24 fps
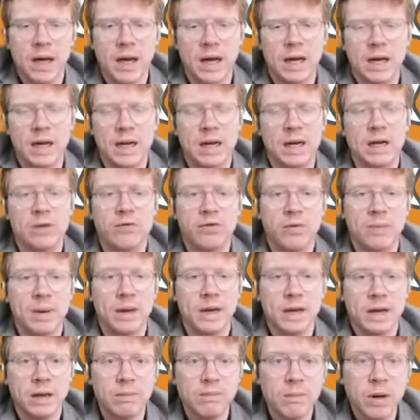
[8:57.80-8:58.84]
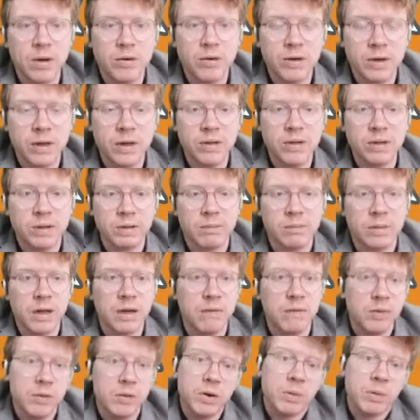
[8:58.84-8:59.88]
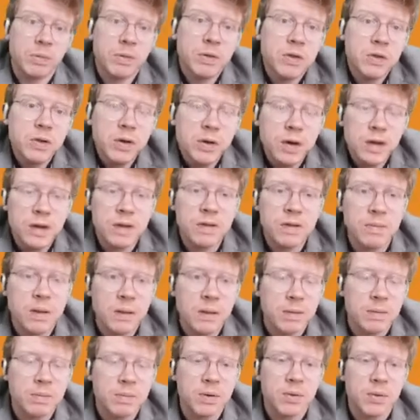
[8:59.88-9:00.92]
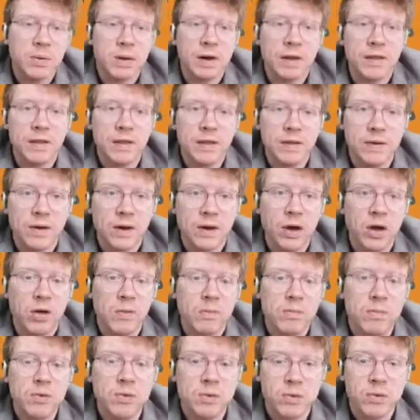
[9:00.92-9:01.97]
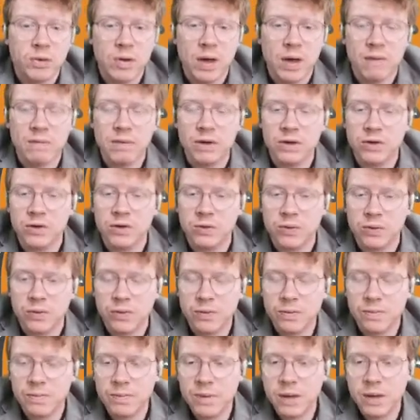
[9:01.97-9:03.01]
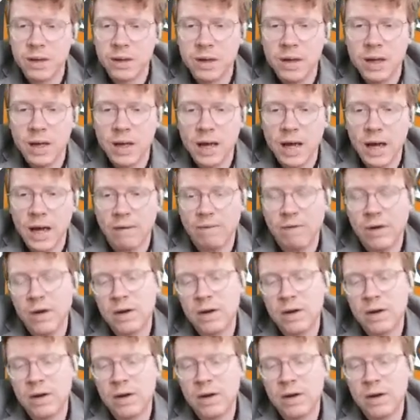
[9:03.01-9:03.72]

electromagnetic motors and give you an opportunity to be able to build one of these at home, should you have the tools. Our